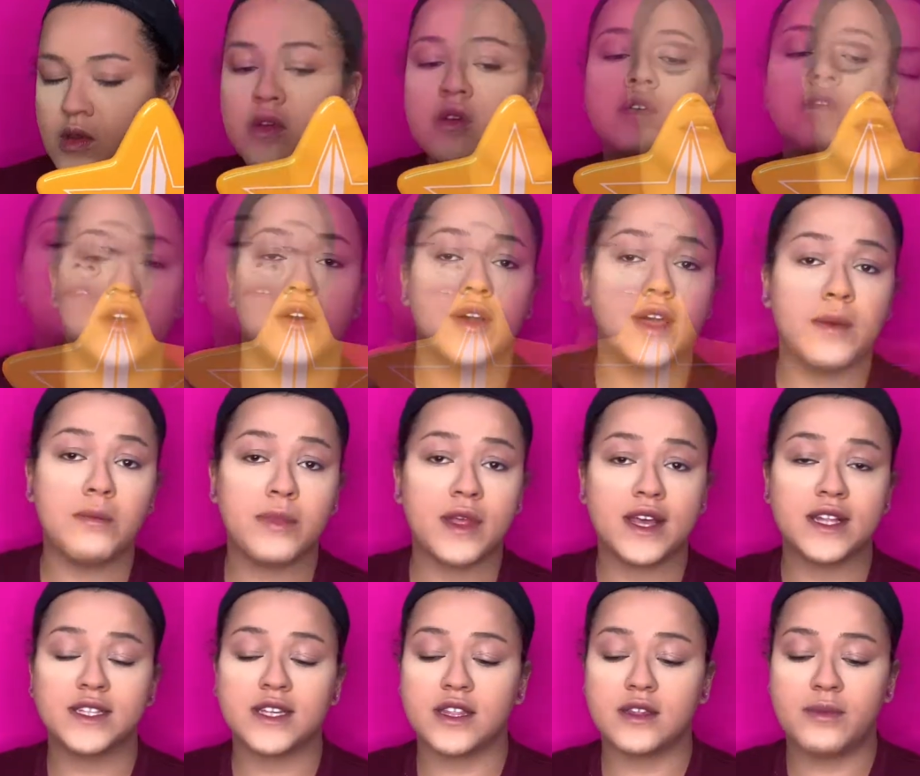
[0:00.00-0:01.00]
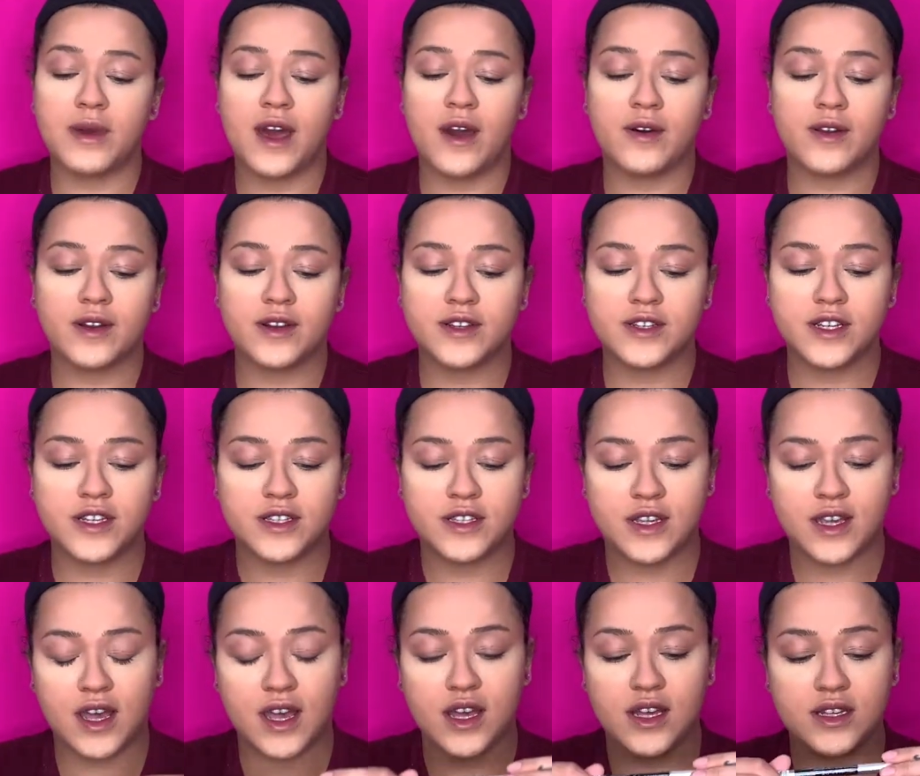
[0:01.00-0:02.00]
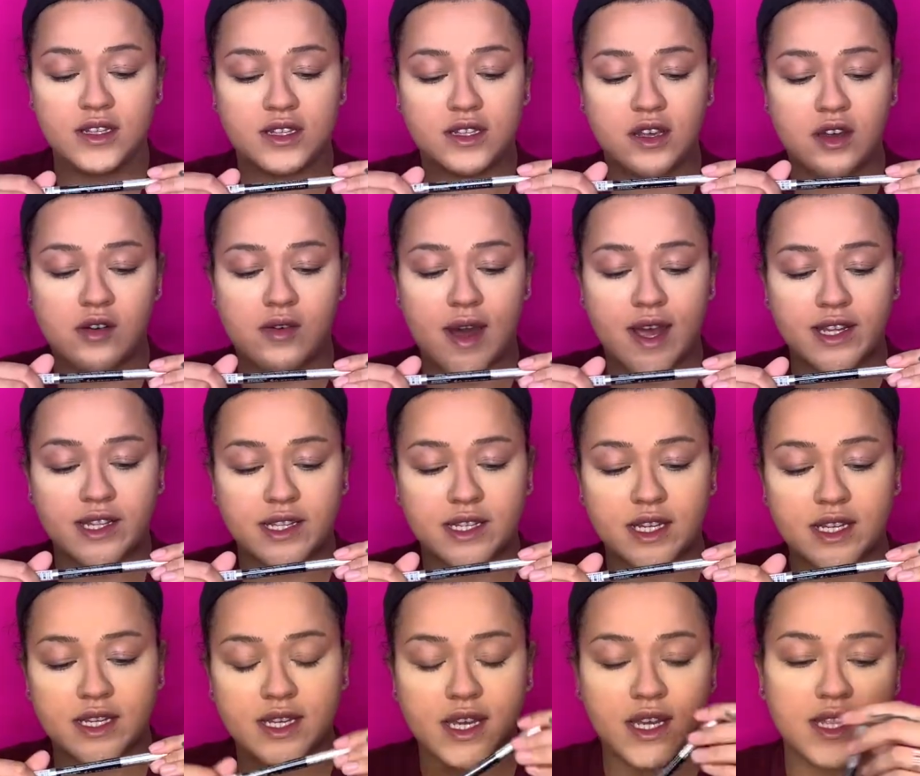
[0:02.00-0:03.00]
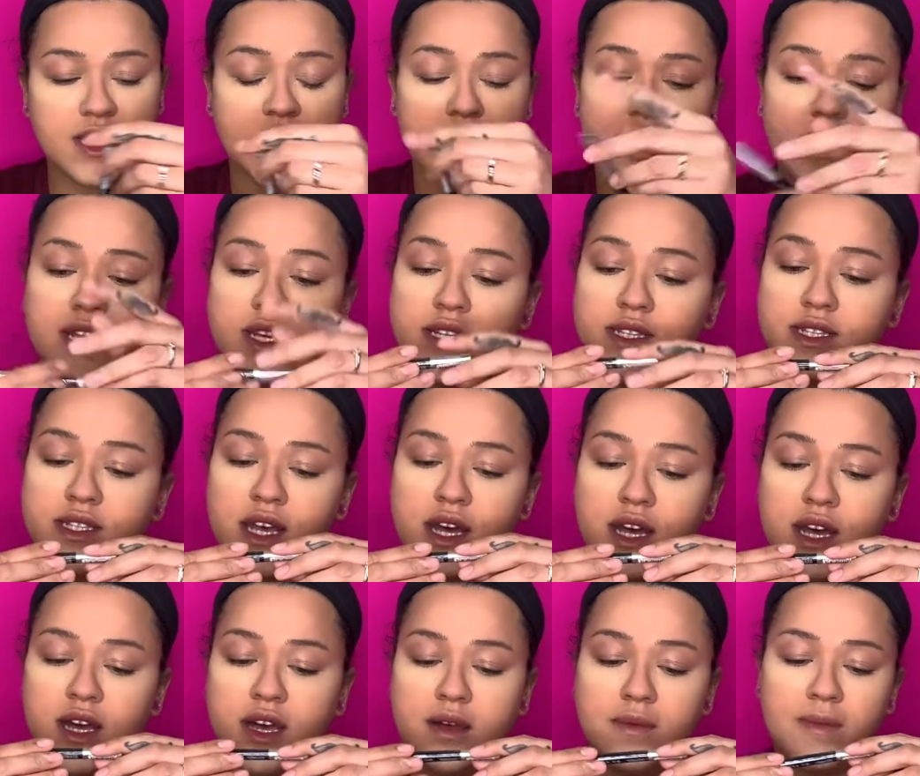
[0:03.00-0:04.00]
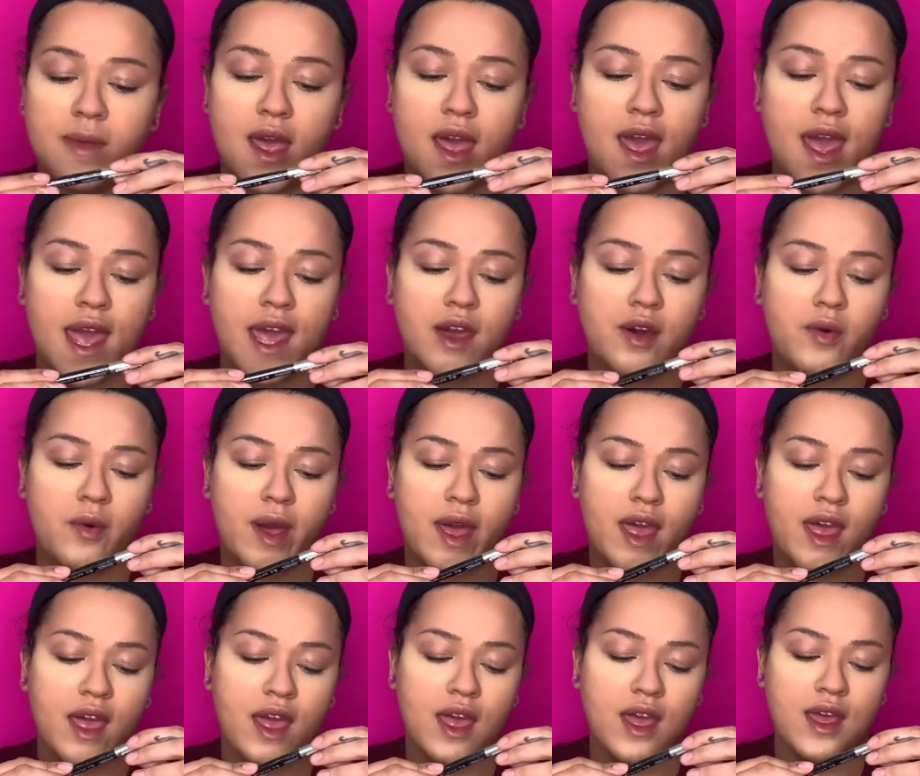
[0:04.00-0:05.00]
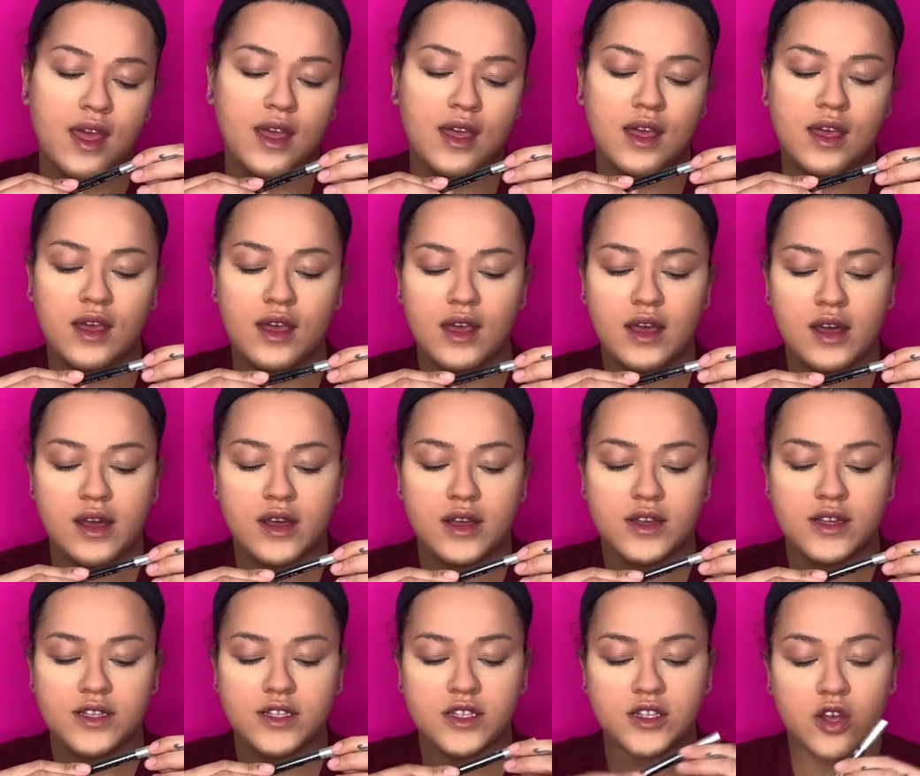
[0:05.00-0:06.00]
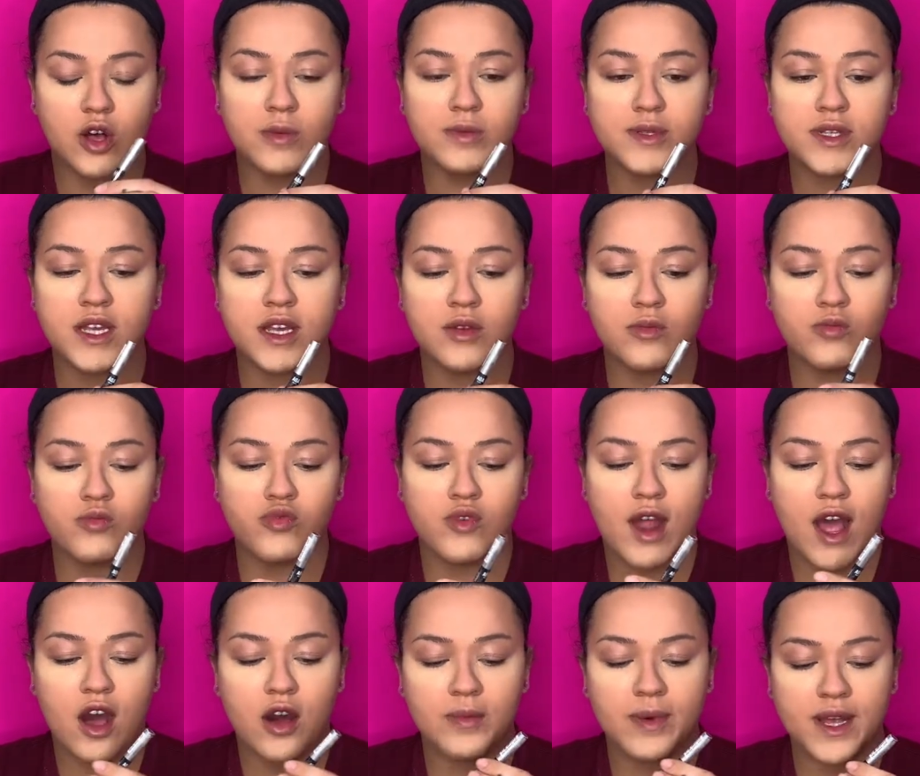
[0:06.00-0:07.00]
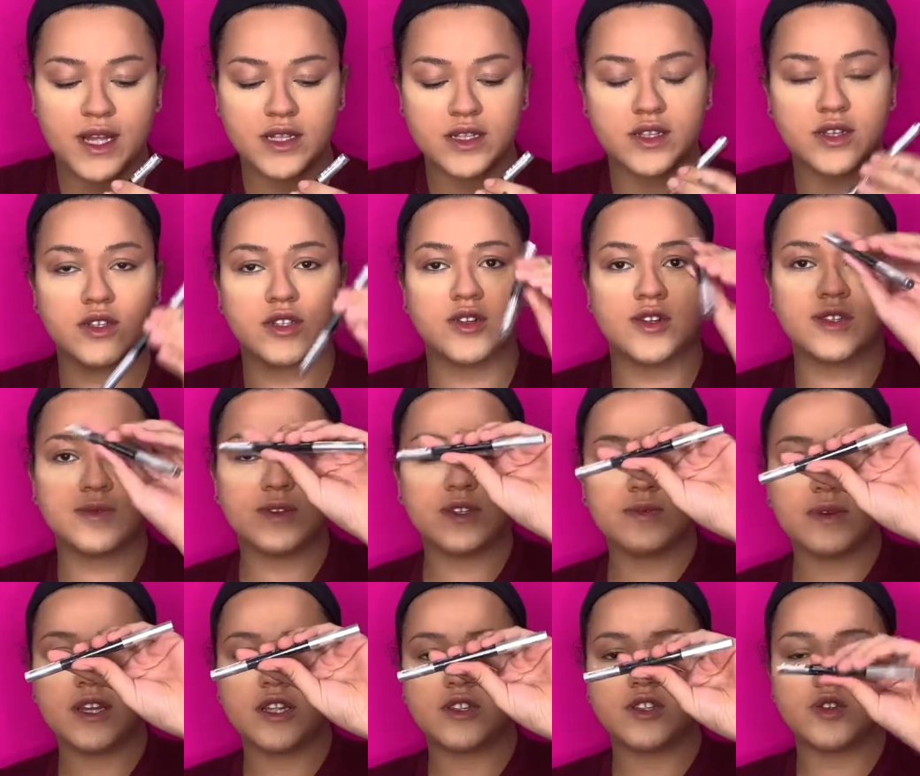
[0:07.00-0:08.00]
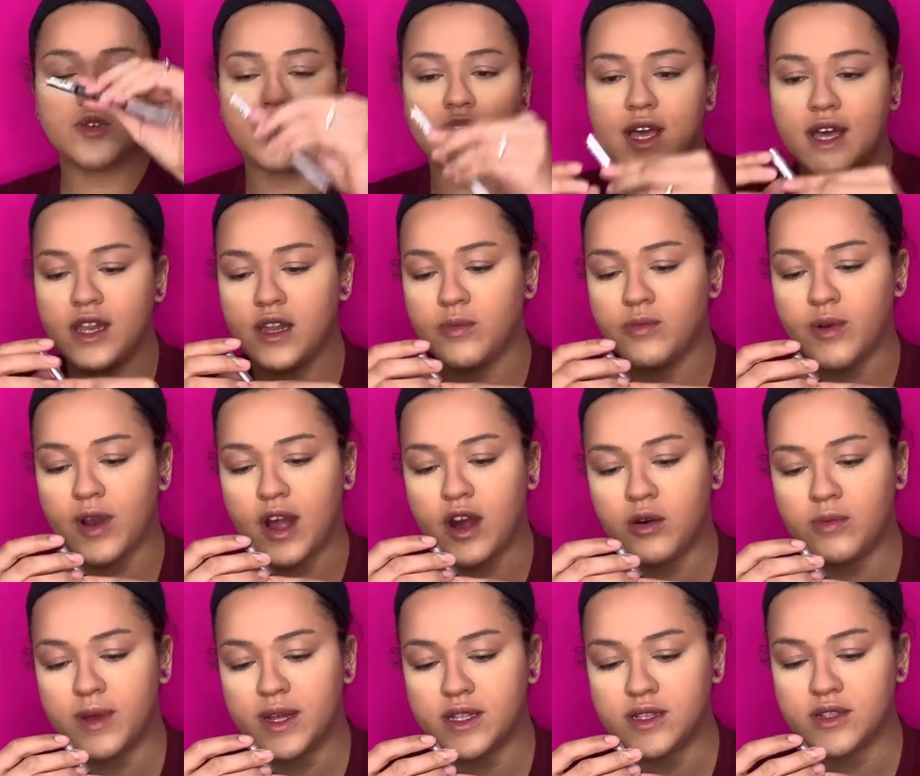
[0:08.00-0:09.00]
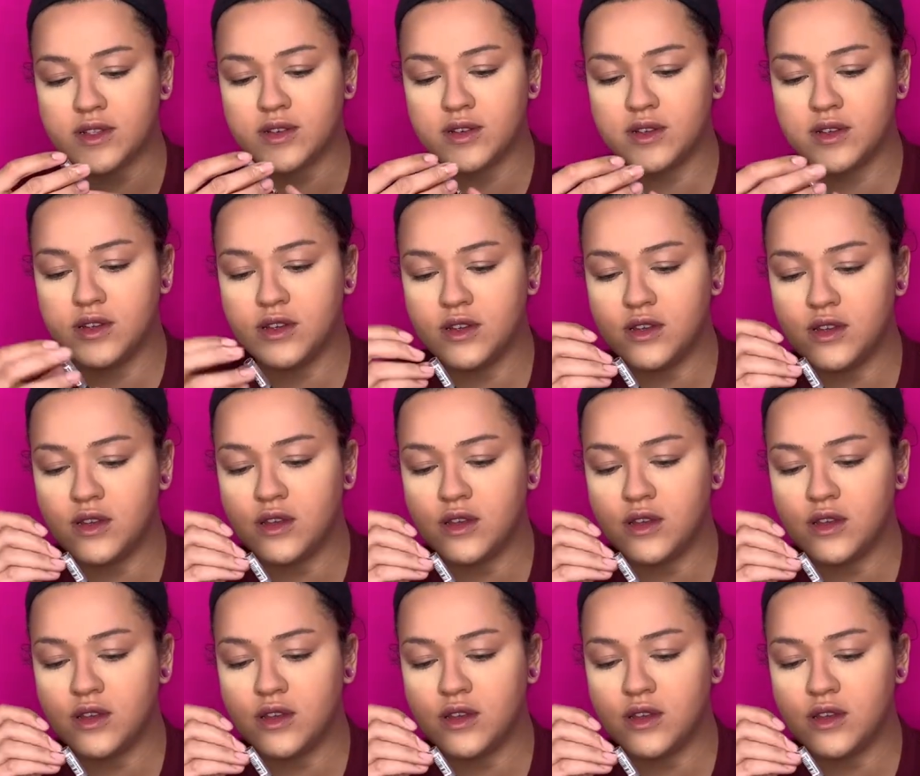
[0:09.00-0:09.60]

No complaints on the powder just yet. So I did get this AOA Sculpting Brow Pencil. So it's supposed to be a dual-ended brow pencil.